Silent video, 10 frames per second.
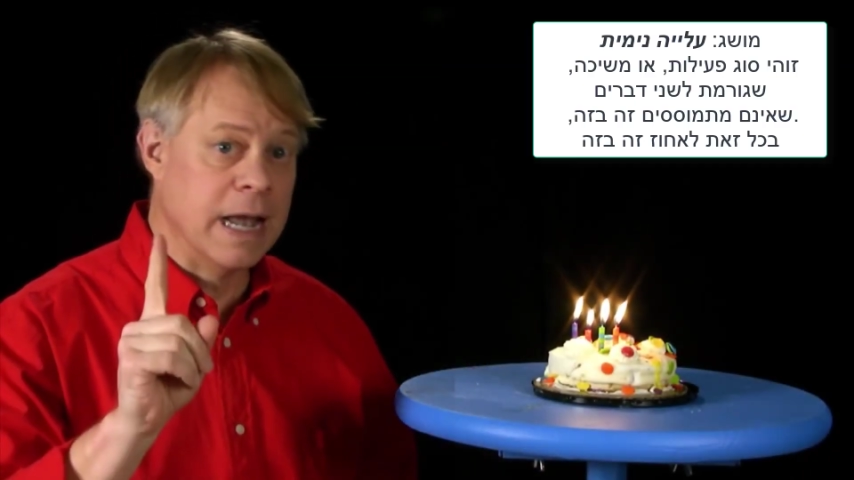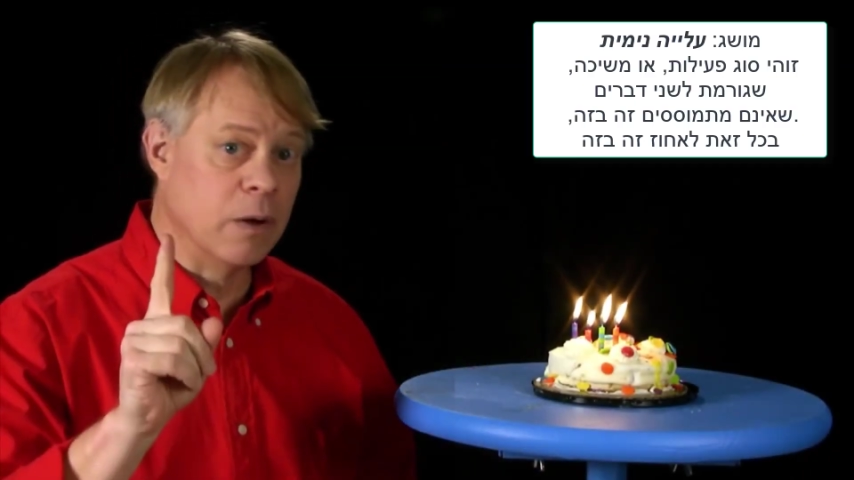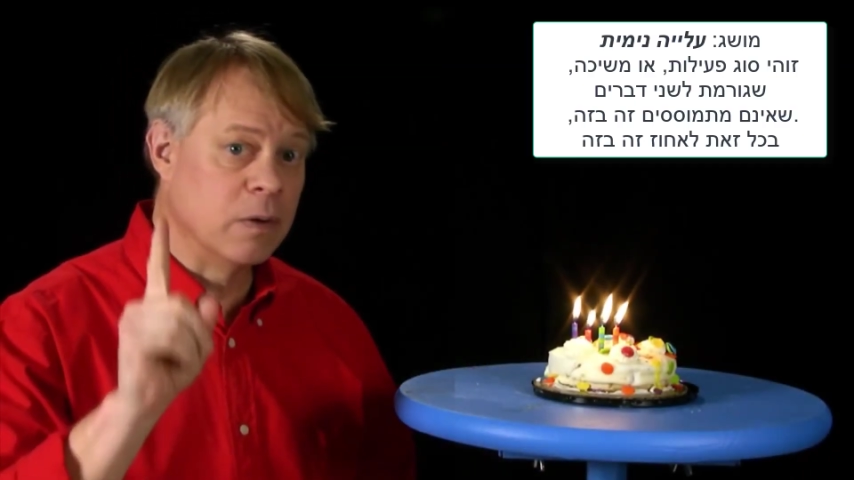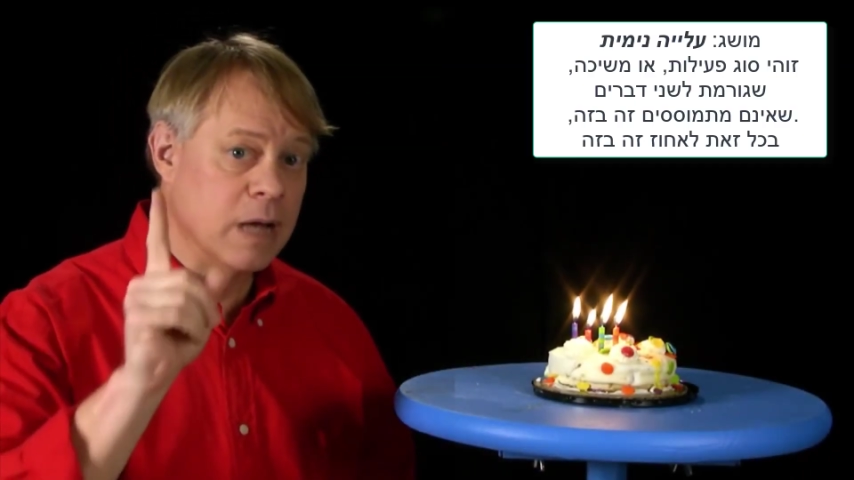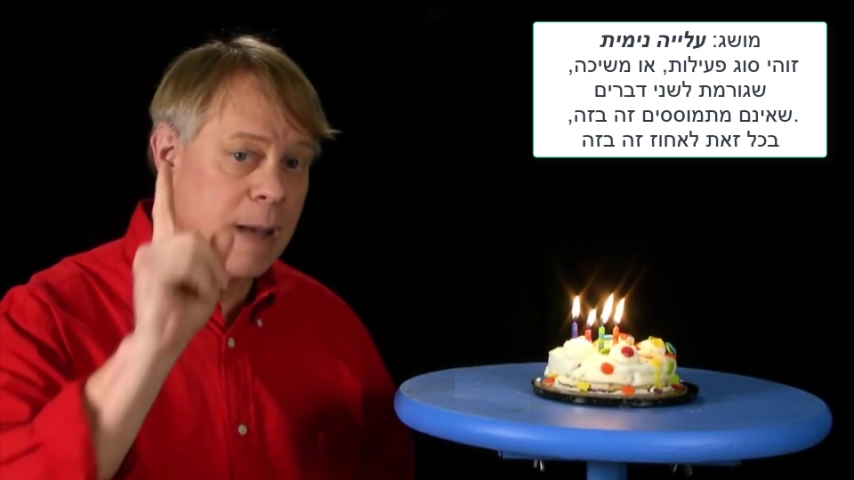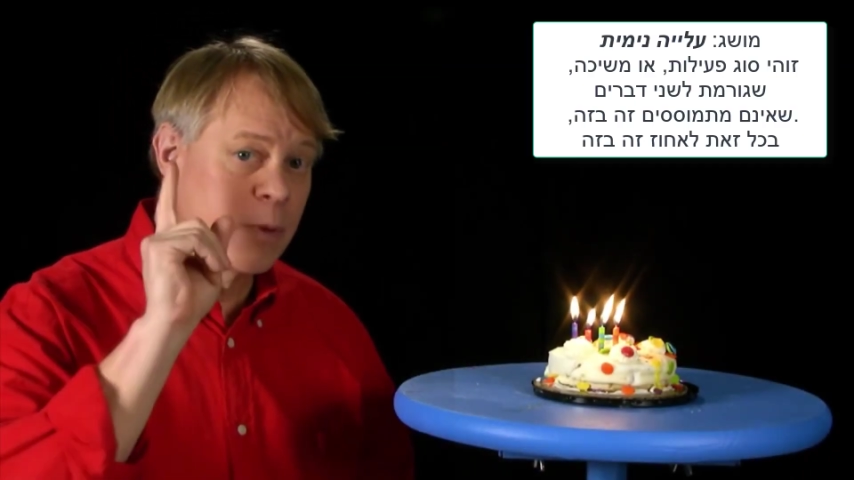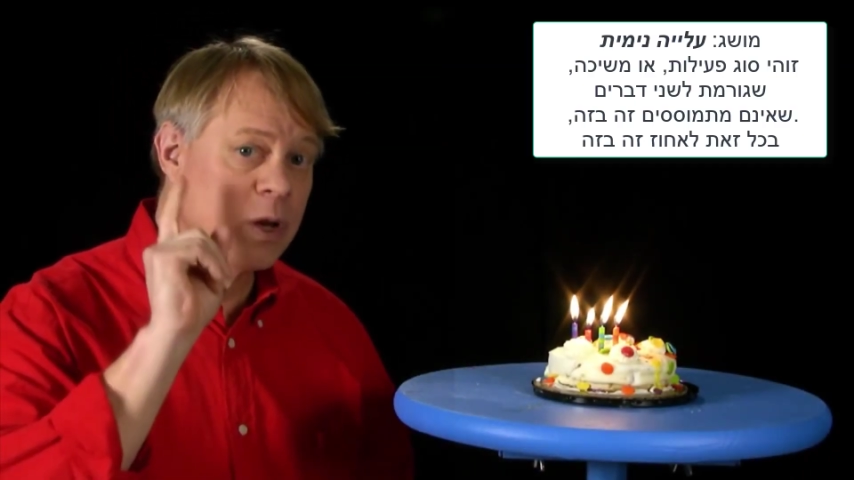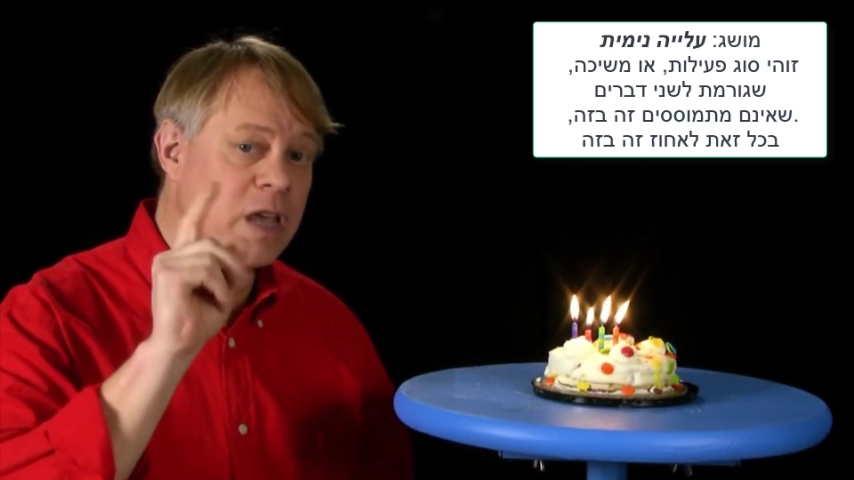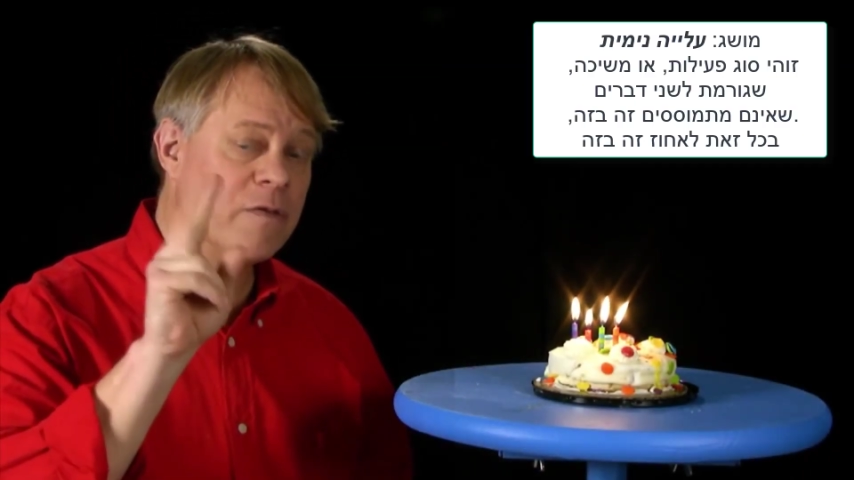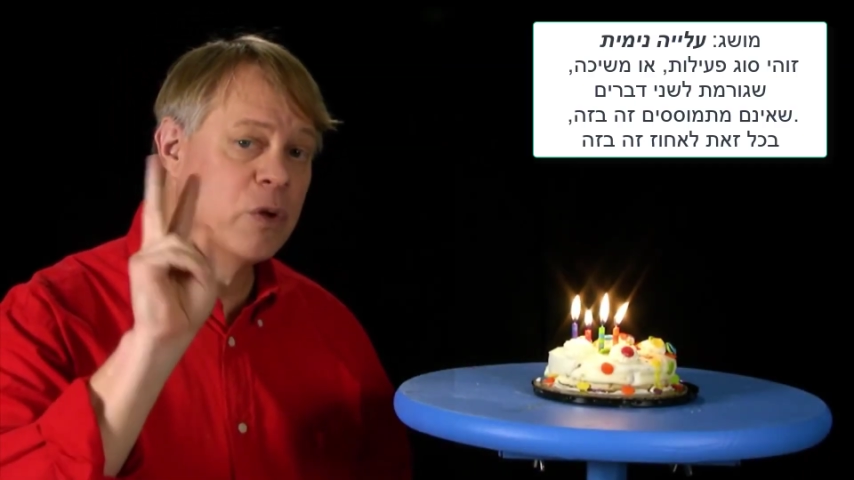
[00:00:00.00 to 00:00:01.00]
Now, I'm
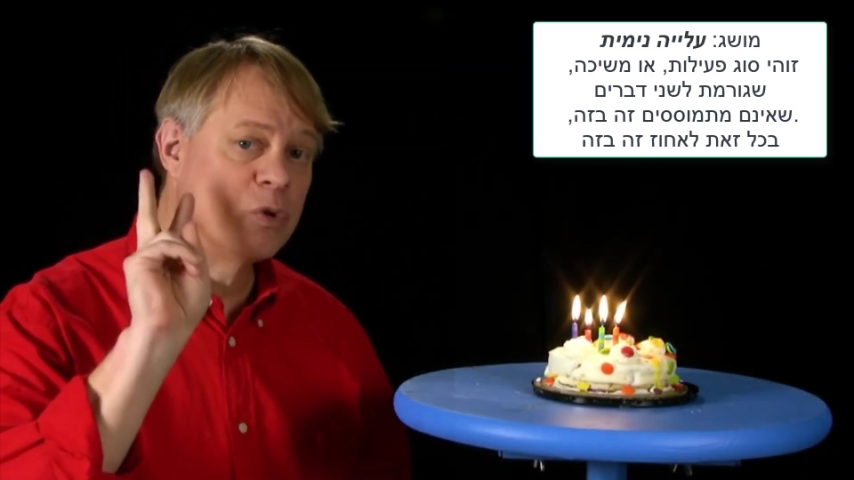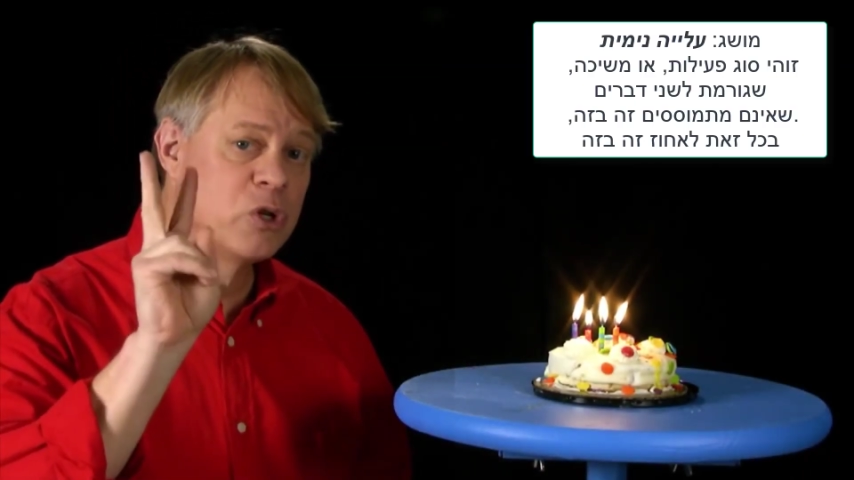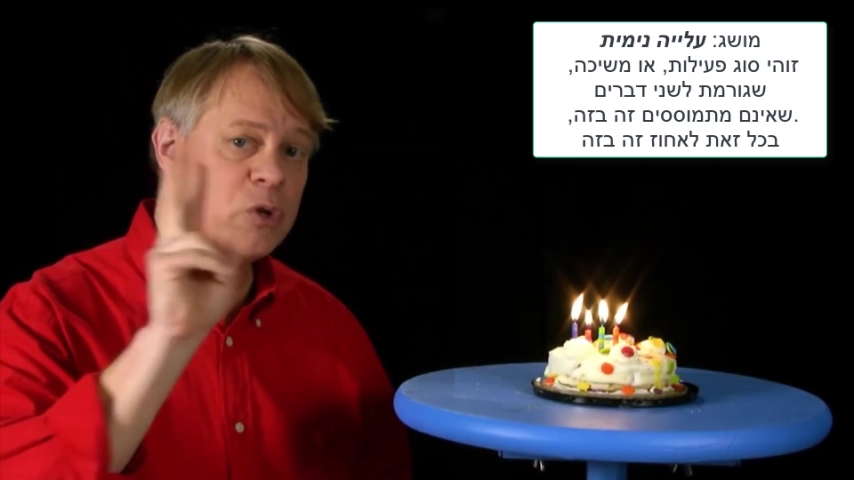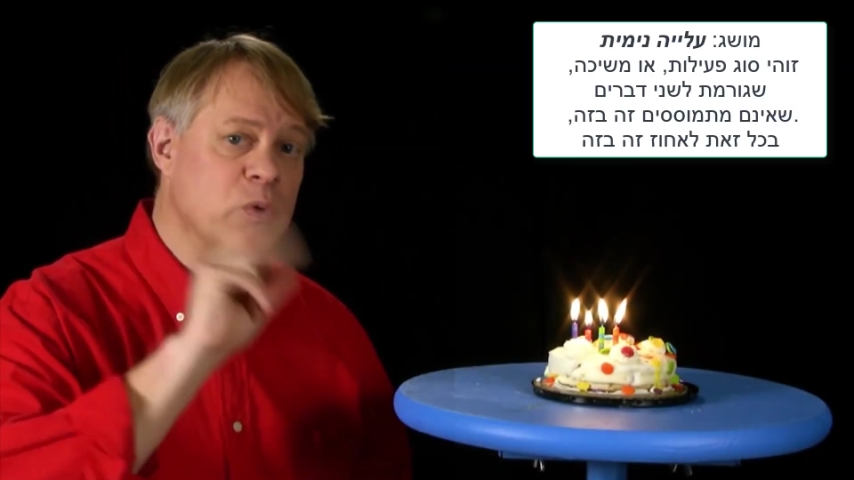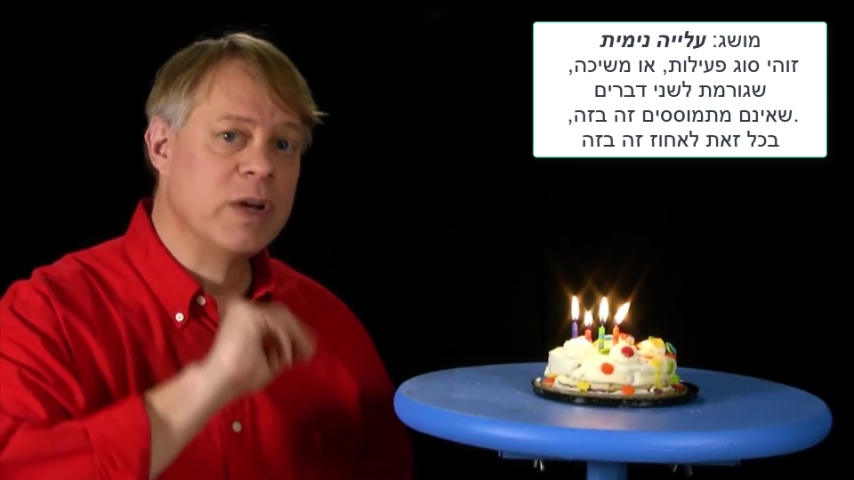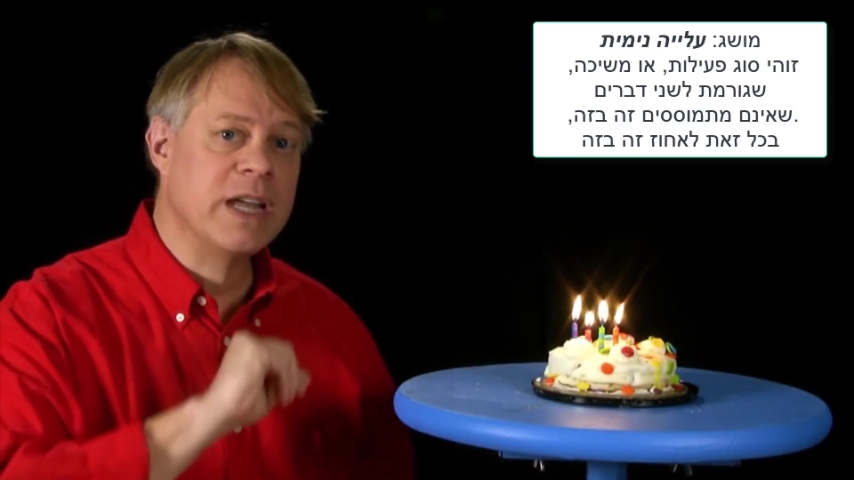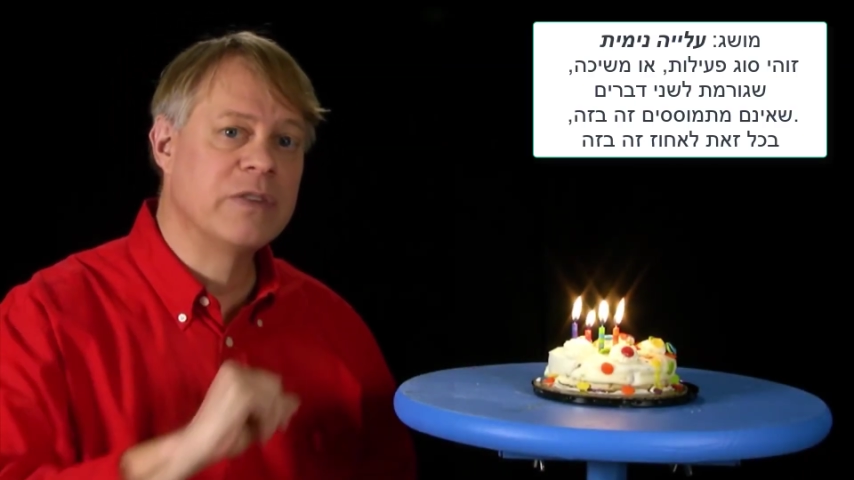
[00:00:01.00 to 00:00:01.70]
going to give you 2